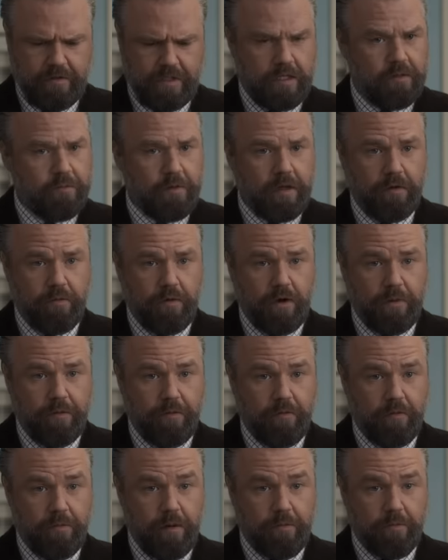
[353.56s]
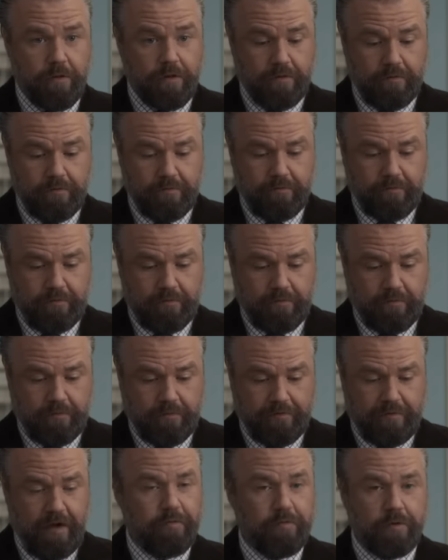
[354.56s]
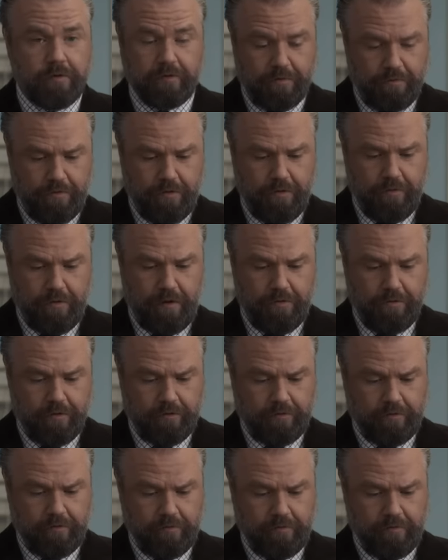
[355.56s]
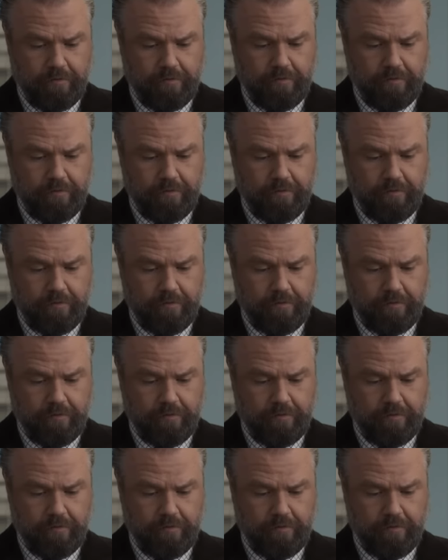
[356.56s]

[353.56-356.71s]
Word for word: tell them how you want to be remembered. Five most important memories.